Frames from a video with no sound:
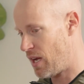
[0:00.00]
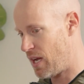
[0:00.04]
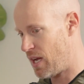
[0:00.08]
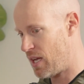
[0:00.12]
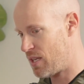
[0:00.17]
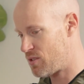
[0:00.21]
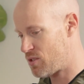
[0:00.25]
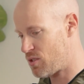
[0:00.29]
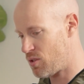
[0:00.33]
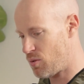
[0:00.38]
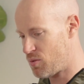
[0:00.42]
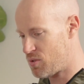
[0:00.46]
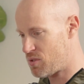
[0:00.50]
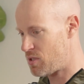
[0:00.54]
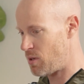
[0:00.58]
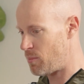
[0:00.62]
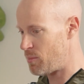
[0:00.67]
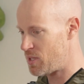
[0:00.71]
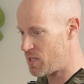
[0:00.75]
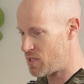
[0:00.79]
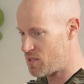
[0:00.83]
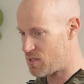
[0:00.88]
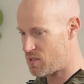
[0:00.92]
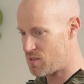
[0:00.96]
And so some
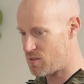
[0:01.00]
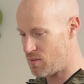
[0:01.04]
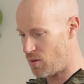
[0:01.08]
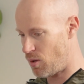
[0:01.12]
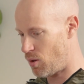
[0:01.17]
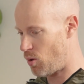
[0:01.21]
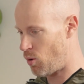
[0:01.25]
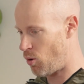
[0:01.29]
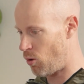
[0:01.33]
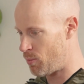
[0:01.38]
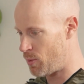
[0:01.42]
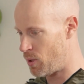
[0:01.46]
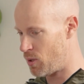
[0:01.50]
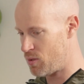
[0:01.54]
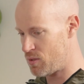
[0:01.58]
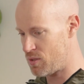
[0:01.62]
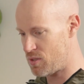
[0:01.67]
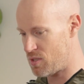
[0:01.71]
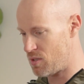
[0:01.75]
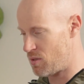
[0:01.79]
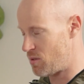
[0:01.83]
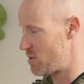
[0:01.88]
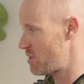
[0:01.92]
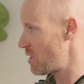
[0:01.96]
of these
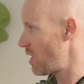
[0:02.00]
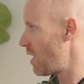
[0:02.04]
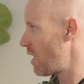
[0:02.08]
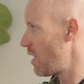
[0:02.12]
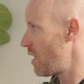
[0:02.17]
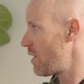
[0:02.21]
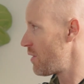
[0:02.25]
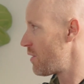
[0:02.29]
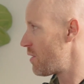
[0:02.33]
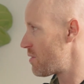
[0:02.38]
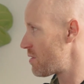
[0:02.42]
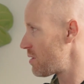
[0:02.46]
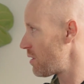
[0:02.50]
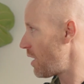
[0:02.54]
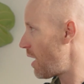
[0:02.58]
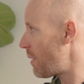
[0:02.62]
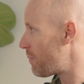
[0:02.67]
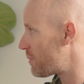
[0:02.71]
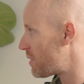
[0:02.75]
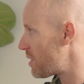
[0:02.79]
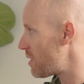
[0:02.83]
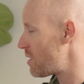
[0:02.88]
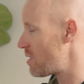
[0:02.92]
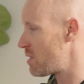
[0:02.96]
hormones, there's there's
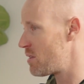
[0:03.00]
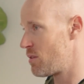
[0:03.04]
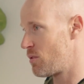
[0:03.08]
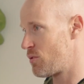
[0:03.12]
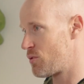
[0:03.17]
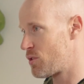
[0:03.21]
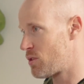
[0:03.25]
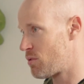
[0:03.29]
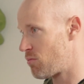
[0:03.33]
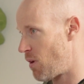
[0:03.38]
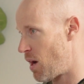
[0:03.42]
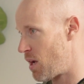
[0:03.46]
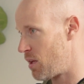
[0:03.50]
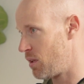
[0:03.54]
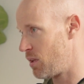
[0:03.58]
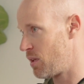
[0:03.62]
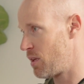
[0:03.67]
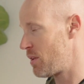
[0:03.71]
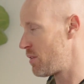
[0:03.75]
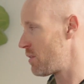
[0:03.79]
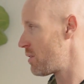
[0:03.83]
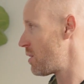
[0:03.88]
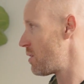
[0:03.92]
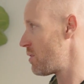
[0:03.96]
leptin, there's
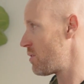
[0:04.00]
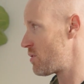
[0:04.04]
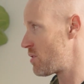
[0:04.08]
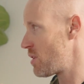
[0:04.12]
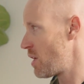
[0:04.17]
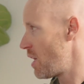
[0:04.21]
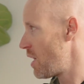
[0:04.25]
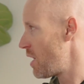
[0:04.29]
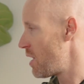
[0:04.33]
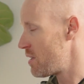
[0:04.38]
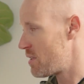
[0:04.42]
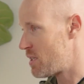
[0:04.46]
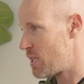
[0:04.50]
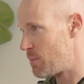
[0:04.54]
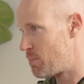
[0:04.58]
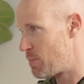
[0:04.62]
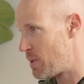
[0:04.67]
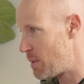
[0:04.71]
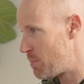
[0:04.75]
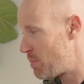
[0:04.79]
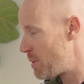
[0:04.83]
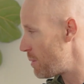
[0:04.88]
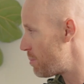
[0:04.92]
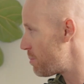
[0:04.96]
ghrelin, there's
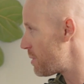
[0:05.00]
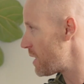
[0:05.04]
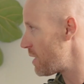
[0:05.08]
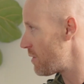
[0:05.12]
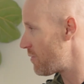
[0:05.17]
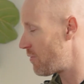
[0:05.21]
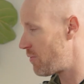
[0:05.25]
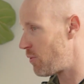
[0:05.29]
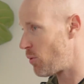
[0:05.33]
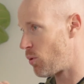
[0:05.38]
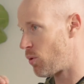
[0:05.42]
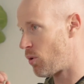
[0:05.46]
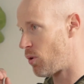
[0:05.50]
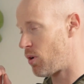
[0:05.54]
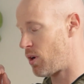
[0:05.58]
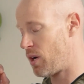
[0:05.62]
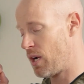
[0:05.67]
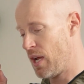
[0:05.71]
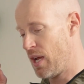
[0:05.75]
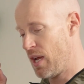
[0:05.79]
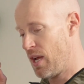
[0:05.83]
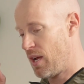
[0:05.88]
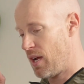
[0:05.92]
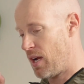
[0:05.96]
DPP4,
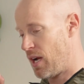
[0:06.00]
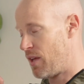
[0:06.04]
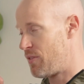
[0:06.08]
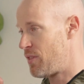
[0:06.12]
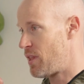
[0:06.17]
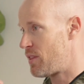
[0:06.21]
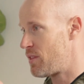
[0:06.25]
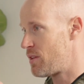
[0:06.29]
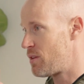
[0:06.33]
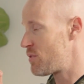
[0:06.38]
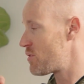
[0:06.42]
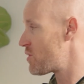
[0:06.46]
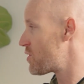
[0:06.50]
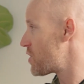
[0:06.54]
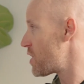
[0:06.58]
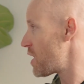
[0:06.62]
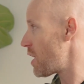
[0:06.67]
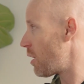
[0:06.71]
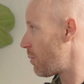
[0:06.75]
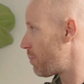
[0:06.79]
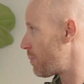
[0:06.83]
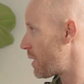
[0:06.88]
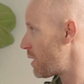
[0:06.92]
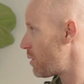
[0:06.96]
and then there's
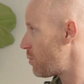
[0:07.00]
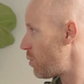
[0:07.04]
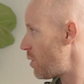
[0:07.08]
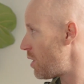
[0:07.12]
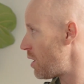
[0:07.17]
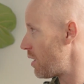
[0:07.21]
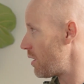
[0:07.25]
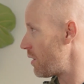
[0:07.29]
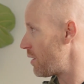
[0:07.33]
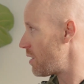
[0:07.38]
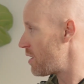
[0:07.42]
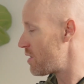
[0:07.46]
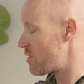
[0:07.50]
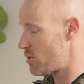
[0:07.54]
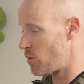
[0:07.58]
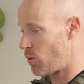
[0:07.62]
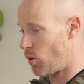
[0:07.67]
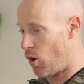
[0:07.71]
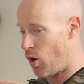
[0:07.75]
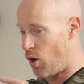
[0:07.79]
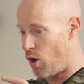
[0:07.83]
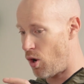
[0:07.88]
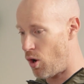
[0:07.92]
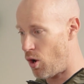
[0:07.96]
GLP1. And
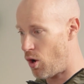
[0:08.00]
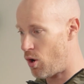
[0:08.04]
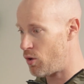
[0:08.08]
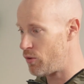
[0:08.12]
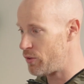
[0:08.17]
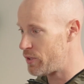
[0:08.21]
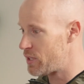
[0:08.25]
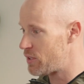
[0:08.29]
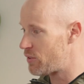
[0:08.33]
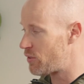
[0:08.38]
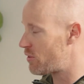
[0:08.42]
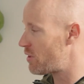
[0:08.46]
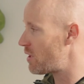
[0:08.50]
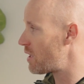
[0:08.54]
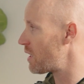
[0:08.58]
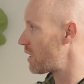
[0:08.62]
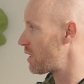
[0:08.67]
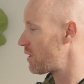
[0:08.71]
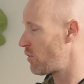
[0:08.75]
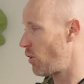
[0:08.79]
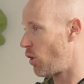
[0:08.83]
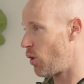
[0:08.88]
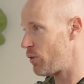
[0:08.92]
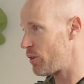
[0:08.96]
so all these
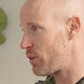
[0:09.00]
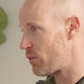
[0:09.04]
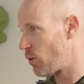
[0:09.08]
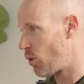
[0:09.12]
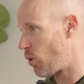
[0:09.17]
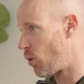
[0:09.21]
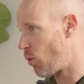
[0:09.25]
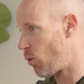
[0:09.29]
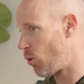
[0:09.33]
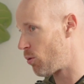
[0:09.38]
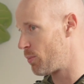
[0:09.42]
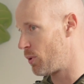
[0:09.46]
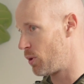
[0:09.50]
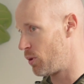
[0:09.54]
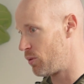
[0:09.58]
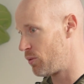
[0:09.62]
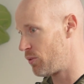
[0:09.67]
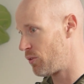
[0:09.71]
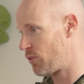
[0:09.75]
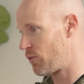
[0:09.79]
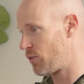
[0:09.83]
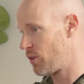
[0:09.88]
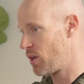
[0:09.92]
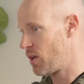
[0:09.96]
things, all these
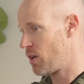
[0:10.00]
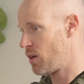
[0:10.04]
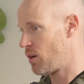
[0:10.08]
hormones